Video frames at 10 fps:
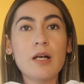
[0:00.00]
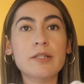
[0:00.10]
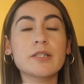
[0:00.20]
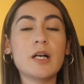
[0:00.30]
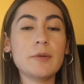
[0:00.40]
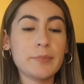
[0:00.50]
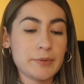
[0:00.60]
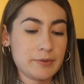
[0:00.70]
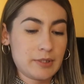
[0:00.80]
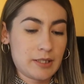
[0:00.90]
top,
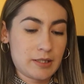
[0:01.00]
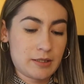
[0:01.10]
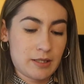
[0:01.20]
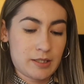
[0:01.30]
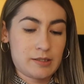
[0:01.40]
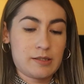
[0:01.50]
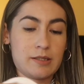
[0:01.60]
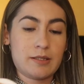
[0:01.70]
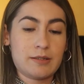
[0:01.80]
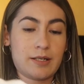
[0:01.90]
and that's
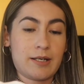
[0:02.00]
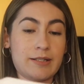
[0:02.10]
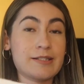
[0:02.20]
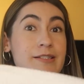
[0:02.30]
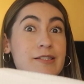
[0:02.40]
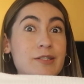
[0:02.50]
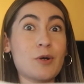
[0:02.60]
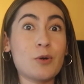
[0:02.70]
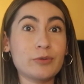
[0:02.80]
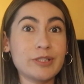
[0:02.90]
it. This is the
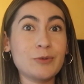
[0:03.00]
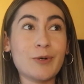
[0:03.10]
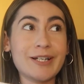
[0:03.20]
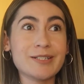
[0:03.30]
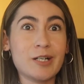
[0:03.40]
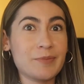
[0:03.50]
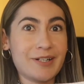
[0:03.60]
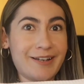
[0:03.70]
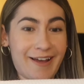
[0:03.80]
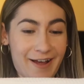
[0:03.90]
only white top that
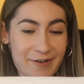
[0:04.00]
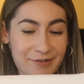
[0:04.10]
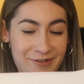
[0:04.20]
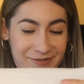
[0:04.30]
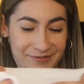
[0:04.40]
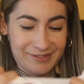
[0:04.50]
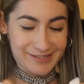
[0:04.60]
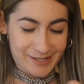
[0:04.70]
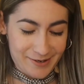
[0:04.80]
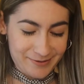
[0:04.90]
I have.
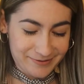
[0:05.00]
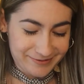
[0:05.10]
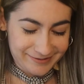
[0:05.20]
So